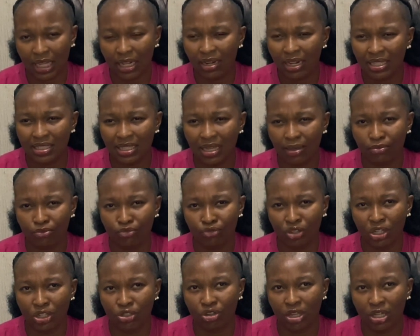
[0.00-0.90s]
And what I'm
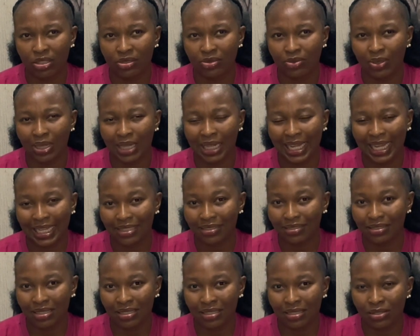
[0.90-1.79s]
really trying to
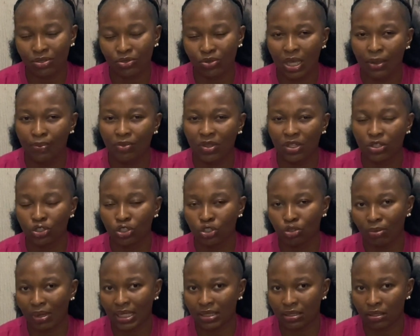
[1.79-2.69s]
learn is to keep things
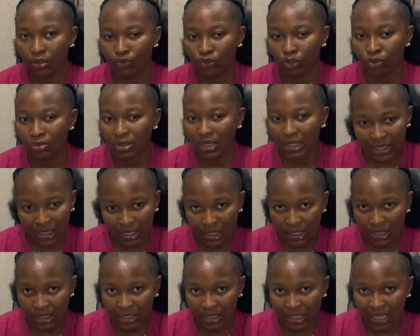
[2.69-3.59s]
to myself, some certain
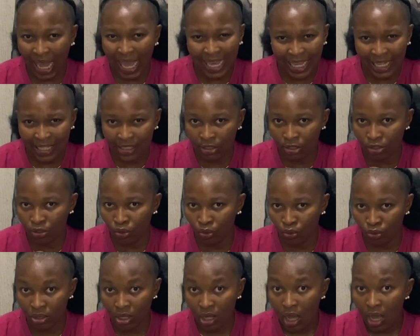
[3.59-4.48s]
things that I get it
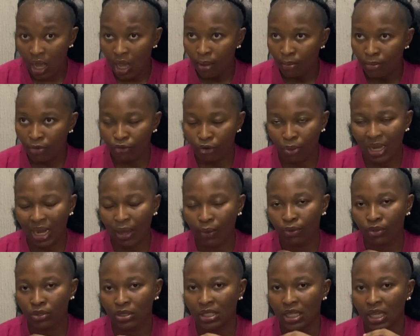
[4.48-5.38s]
done. Before, when
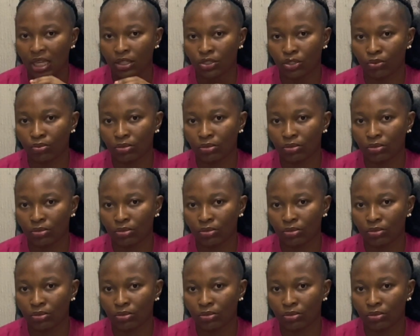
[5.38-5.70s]
I want to get